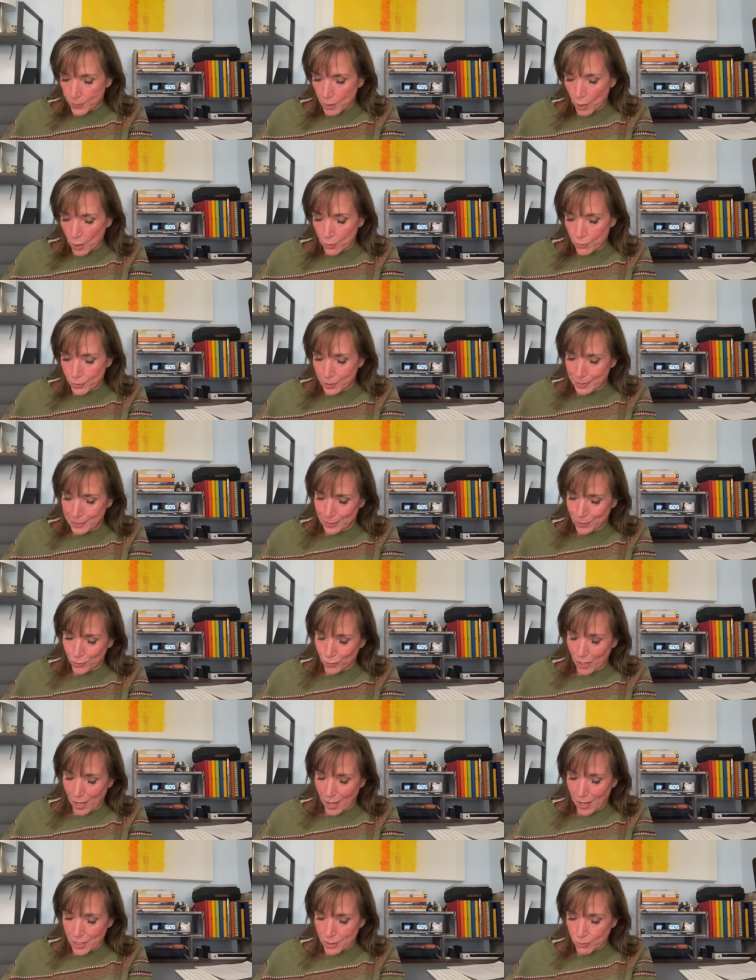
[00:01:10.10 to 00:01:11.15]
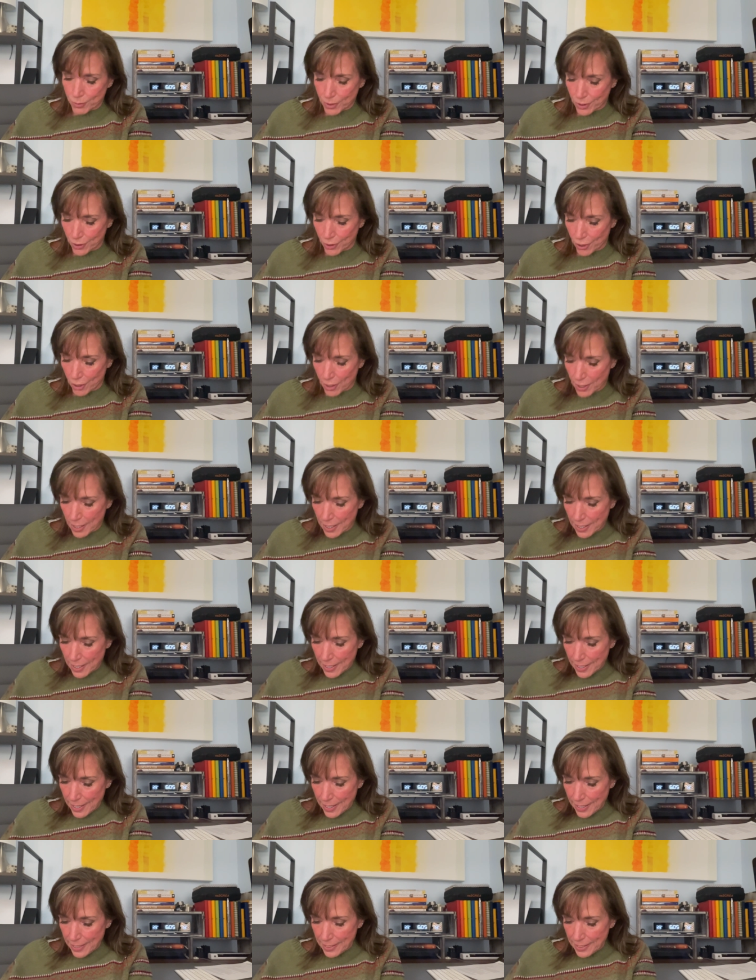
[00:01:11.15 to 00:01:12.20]
doing dressage with her
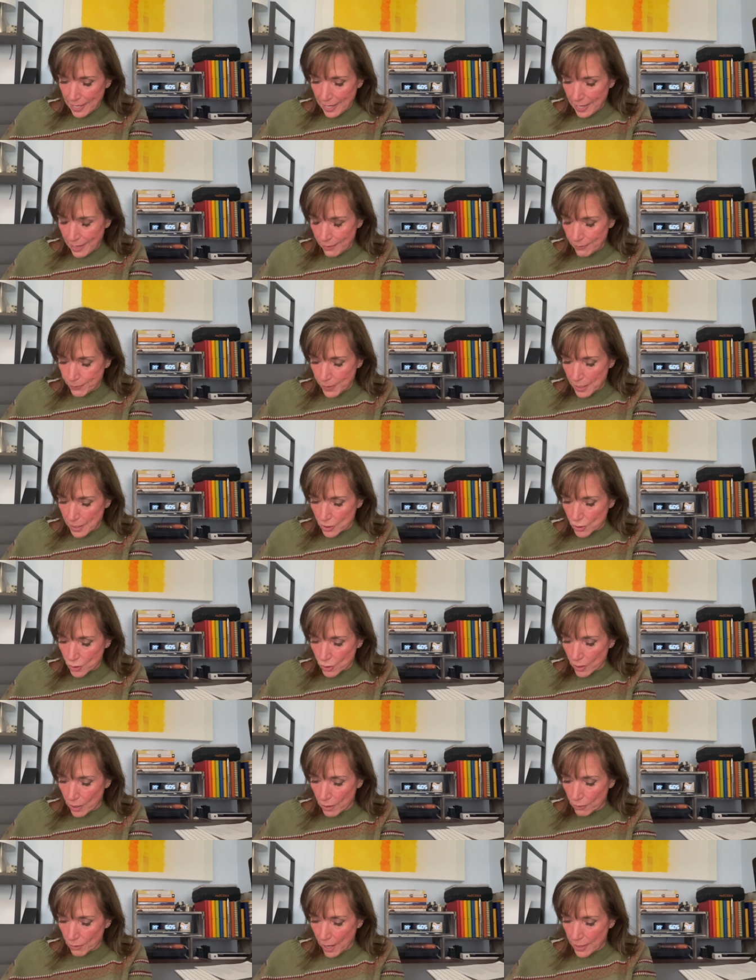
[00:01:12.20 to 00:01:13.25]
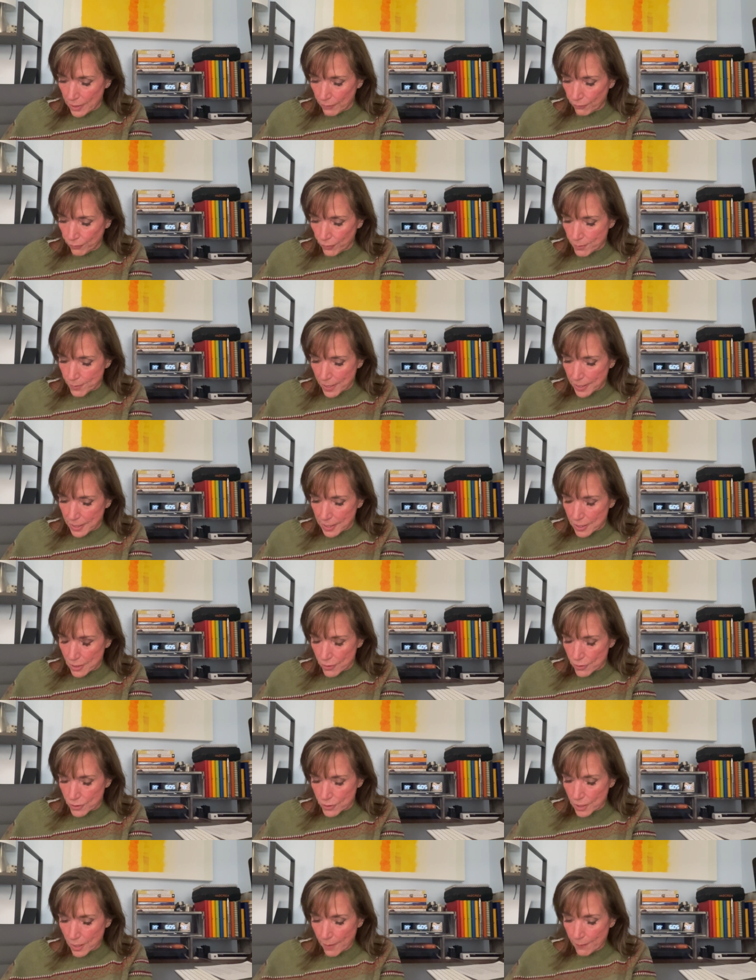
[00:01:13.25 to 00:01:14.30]
and have been trail riding for many
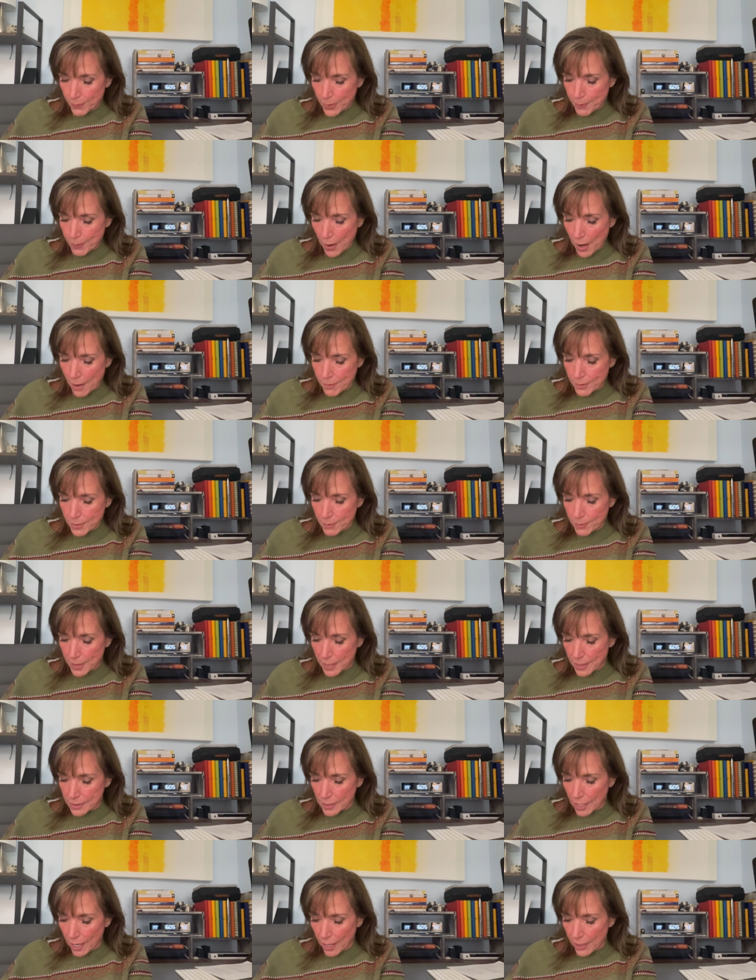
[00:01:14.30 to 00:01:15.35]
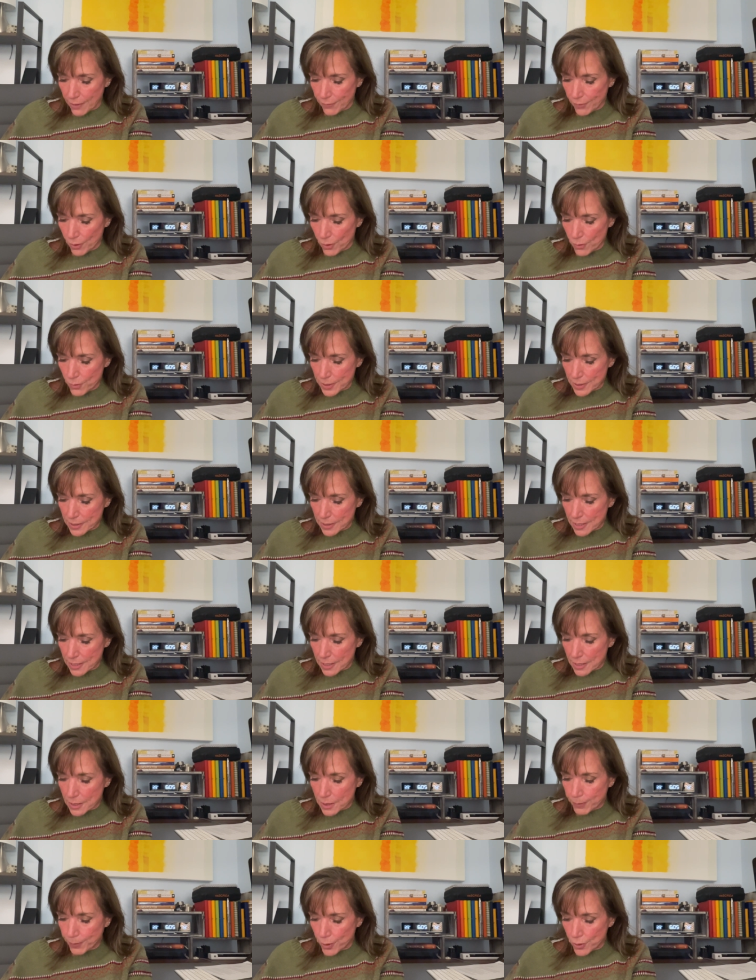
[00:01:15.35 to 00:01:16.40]
years. The problem is I have always
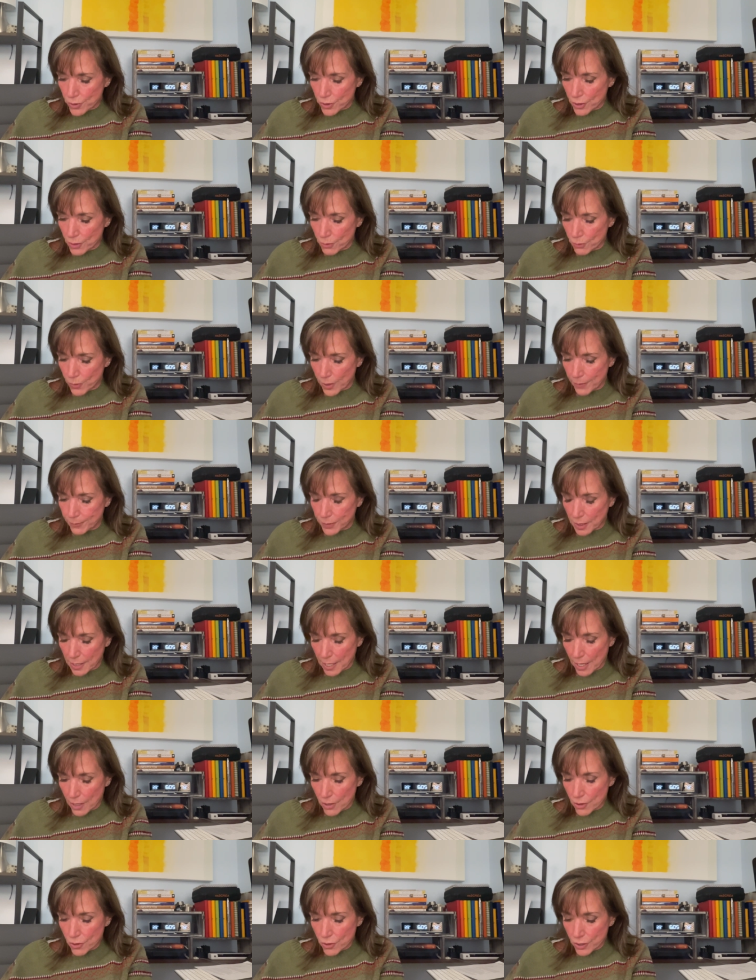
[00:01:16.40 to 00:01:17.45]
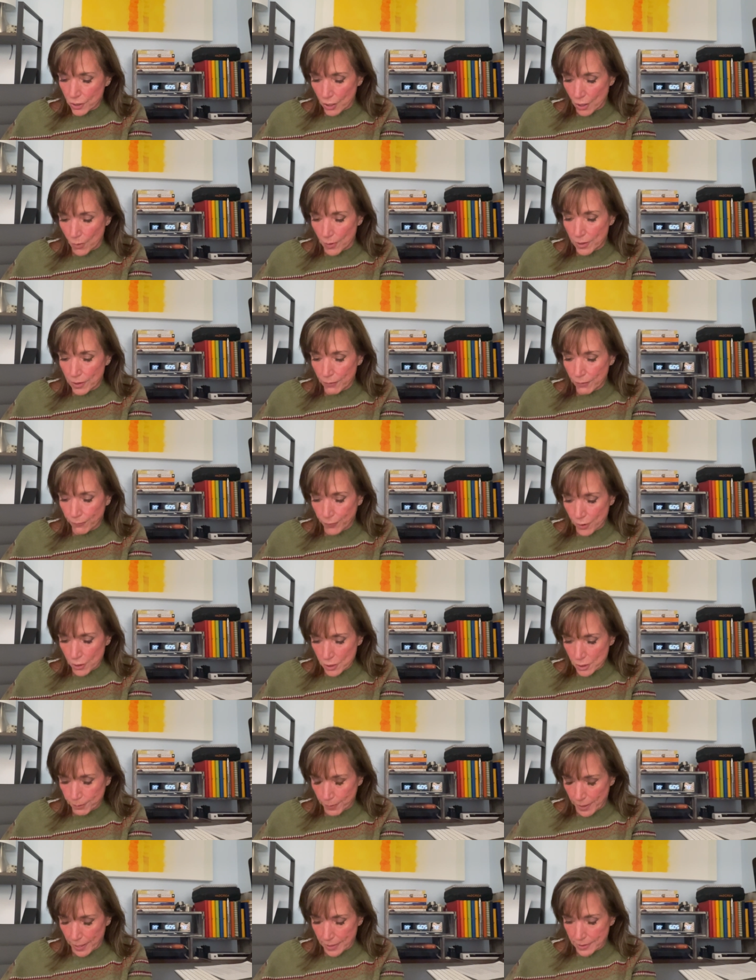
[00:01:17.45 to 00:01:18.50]
needed spurs and a whip to get her to go in the
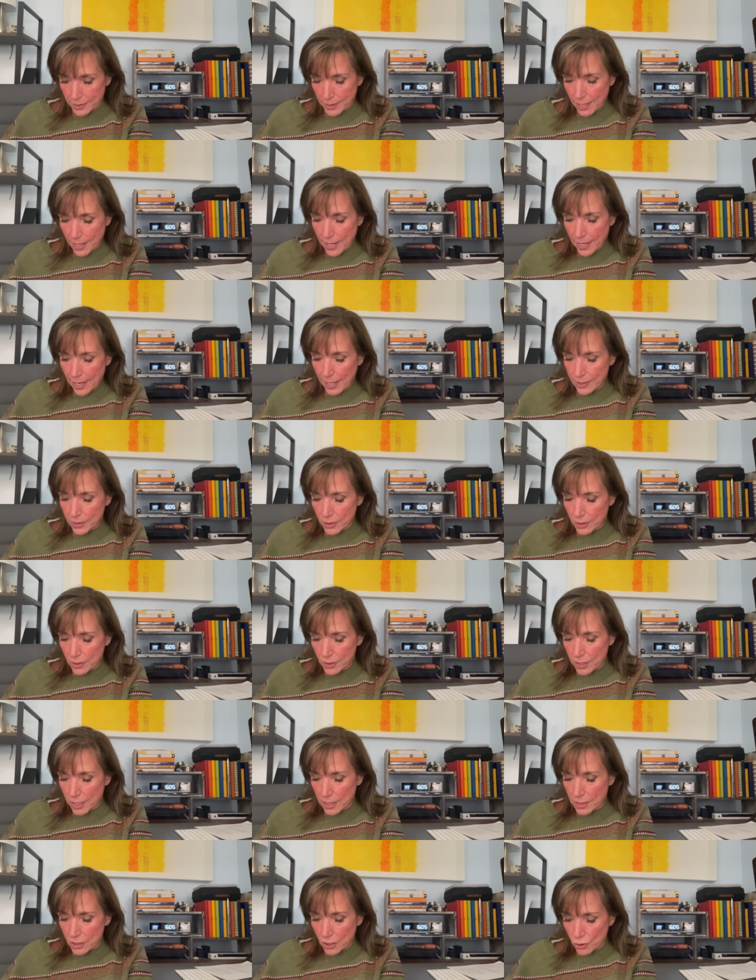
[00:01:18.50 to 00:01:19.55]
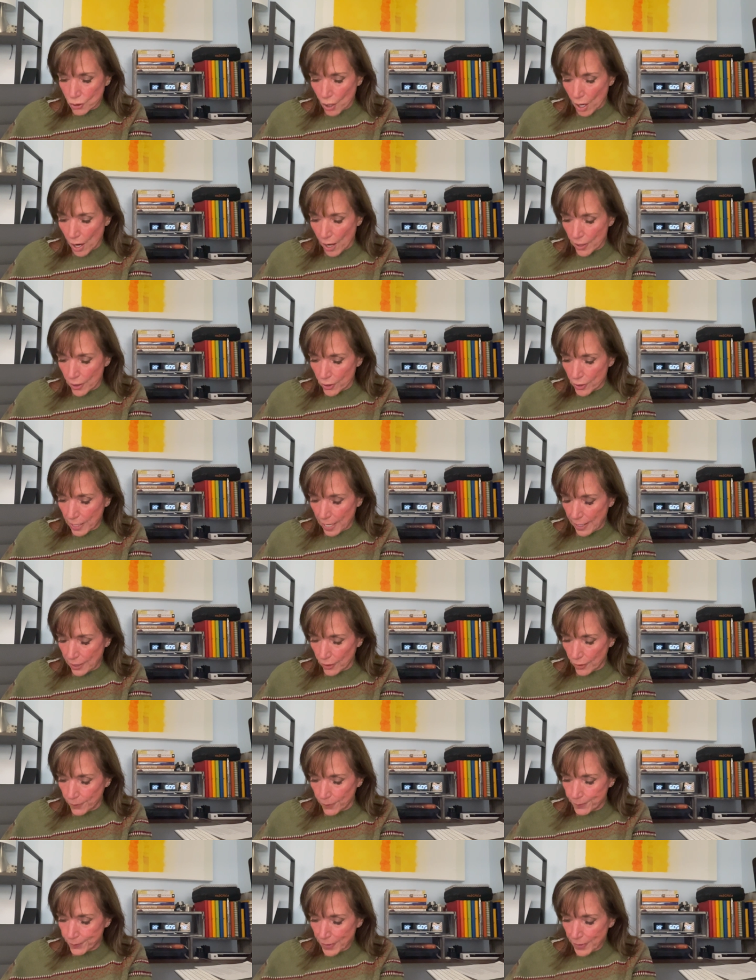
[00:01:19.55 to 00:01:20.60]
first place and into trot or canter.